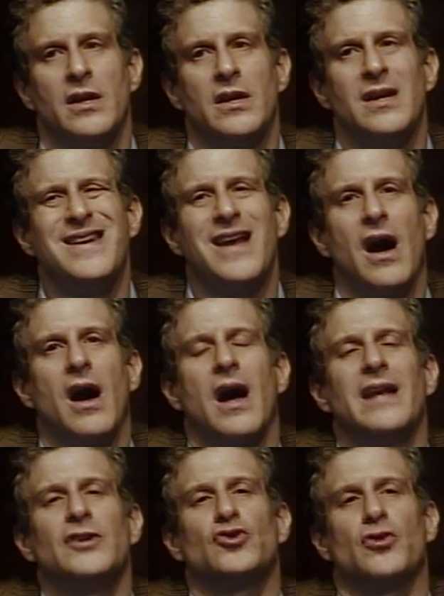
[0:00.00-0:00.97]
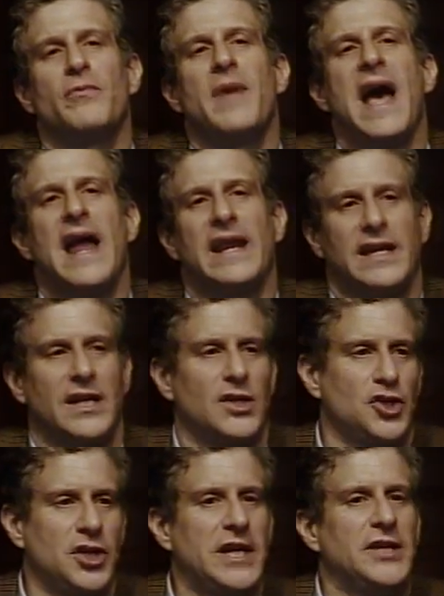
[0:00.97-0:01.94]
non-dramatic
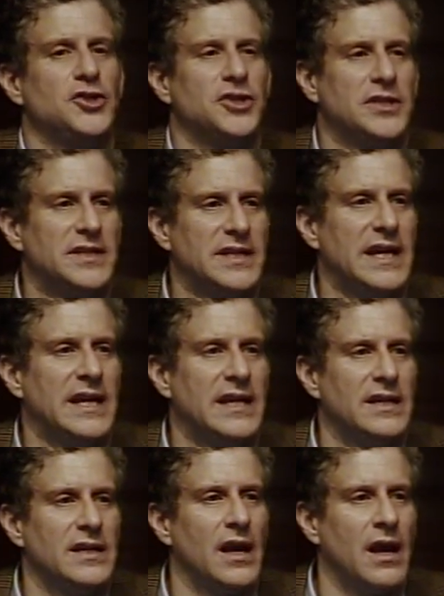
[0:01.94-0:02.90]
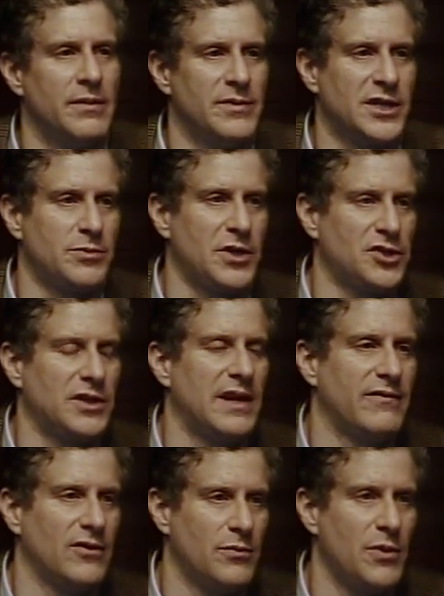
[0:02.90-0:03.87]
changes in um, expression
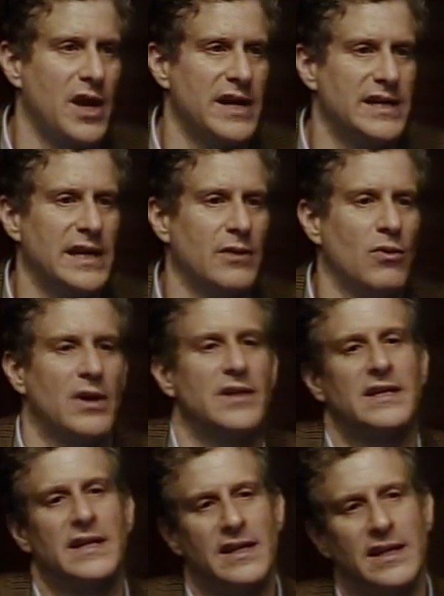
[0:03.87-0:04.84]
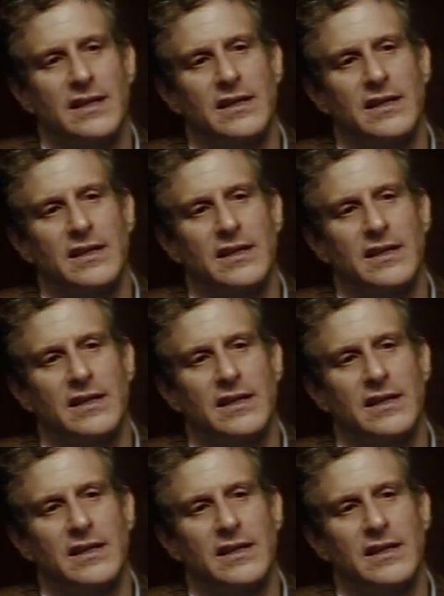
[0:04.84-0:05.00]
level or binding, whereas I think